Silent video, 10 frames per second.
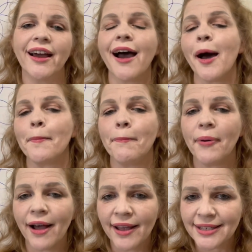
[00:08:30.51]

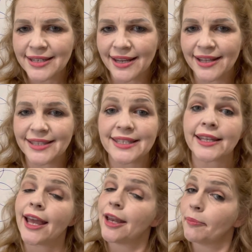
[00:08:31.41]
abundance
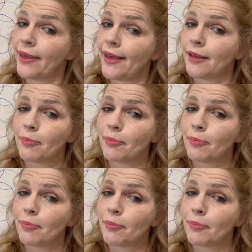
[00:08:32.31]
can be